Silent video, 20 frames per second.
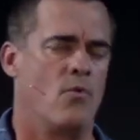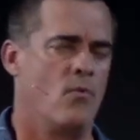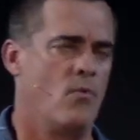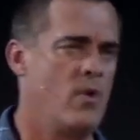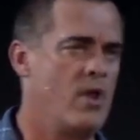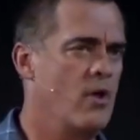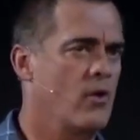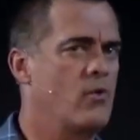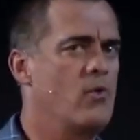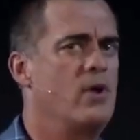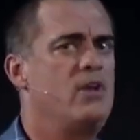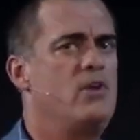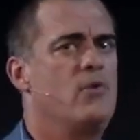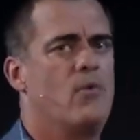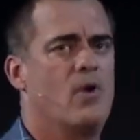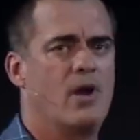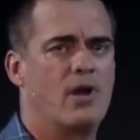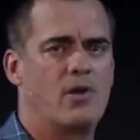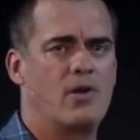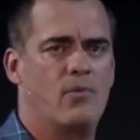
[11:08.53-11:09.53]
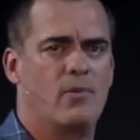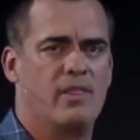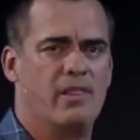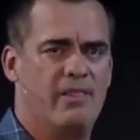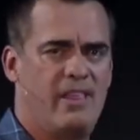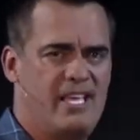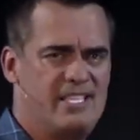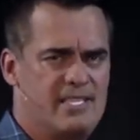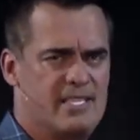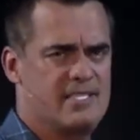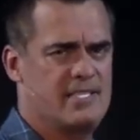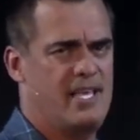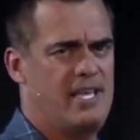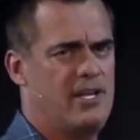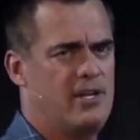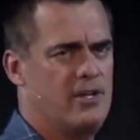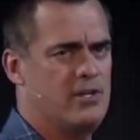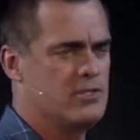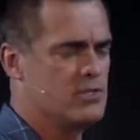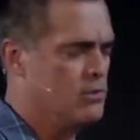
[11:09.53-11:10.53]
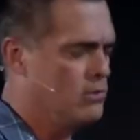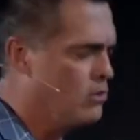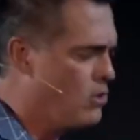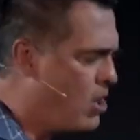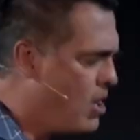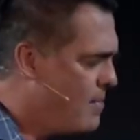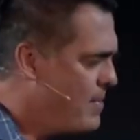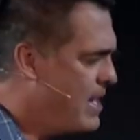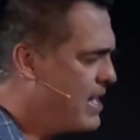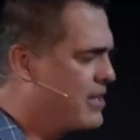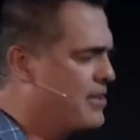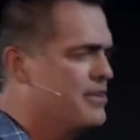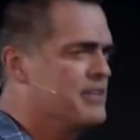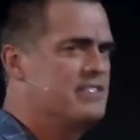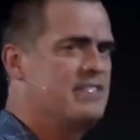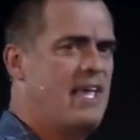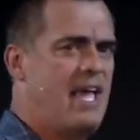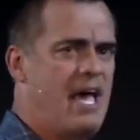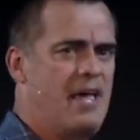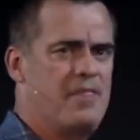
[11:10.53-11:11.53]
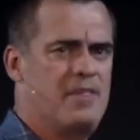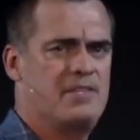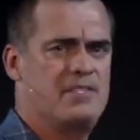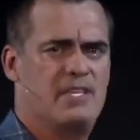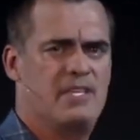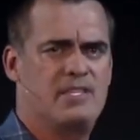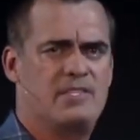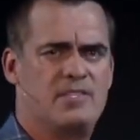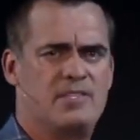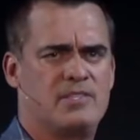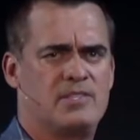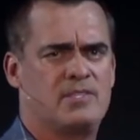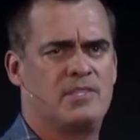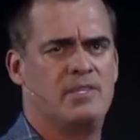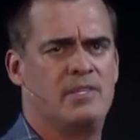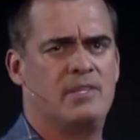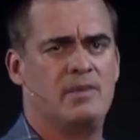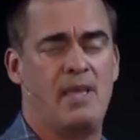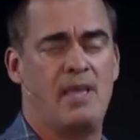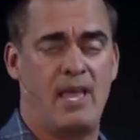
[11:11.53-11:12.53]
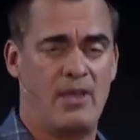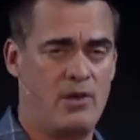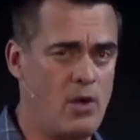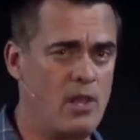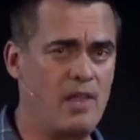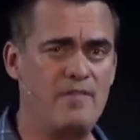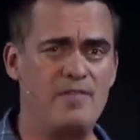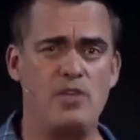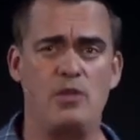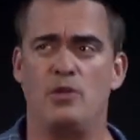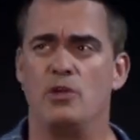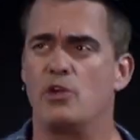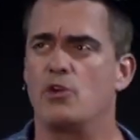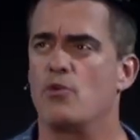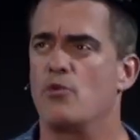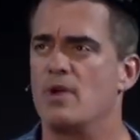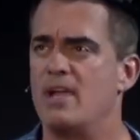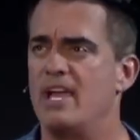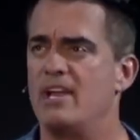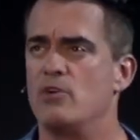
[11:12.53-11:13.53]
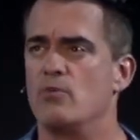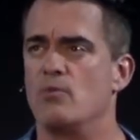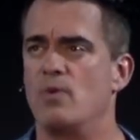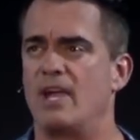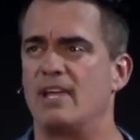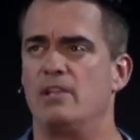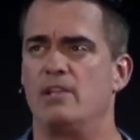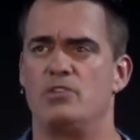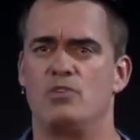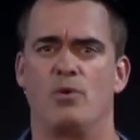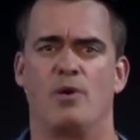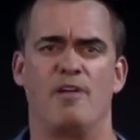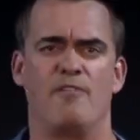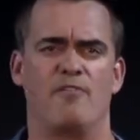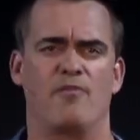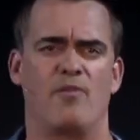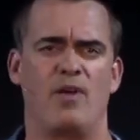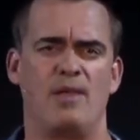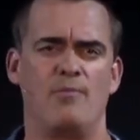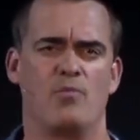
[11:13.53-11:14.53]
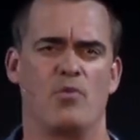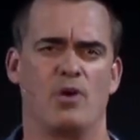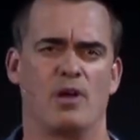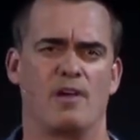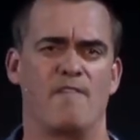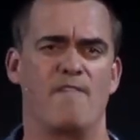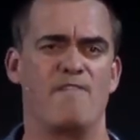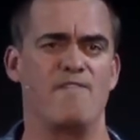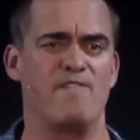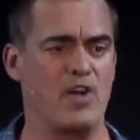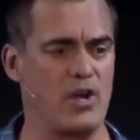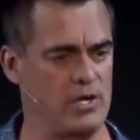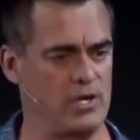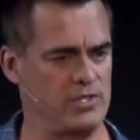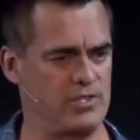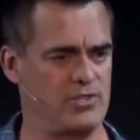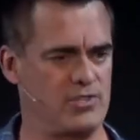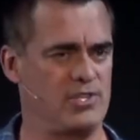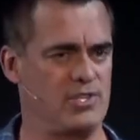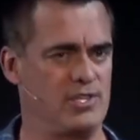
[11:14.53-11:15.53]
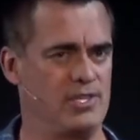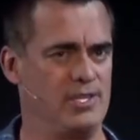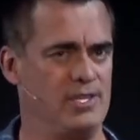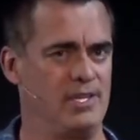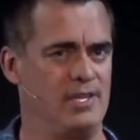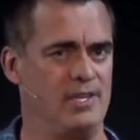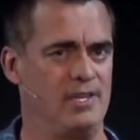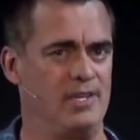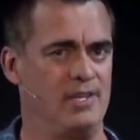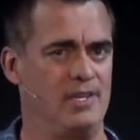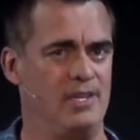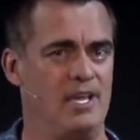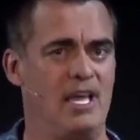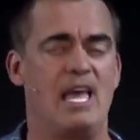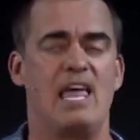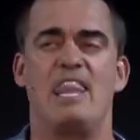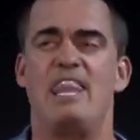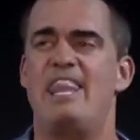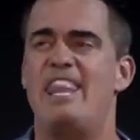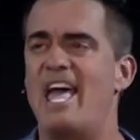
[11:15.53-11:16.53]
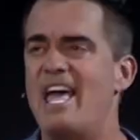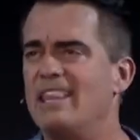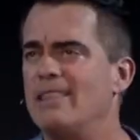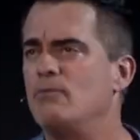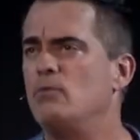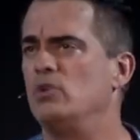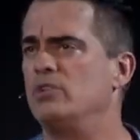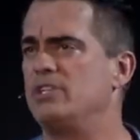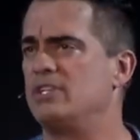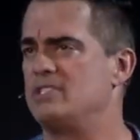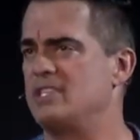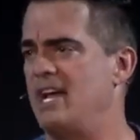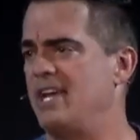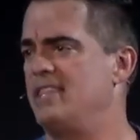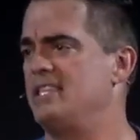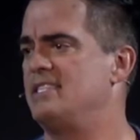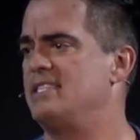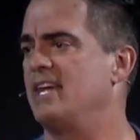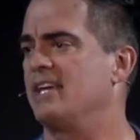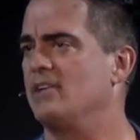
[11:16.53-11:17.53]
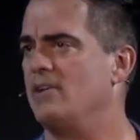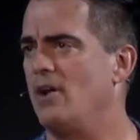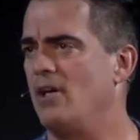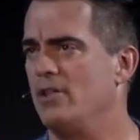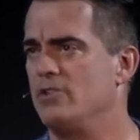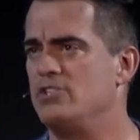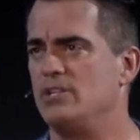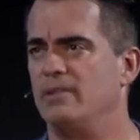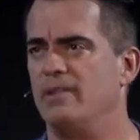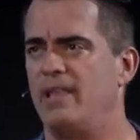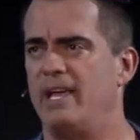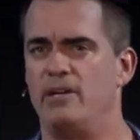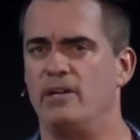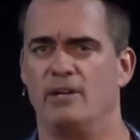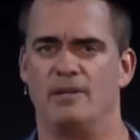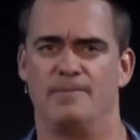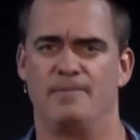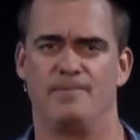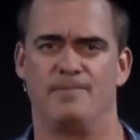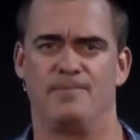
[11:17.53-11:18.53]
We are going to work with legislators, lawmakers, ethicists, and all of you to create a regulatory framework first. Then we'll design the technology later.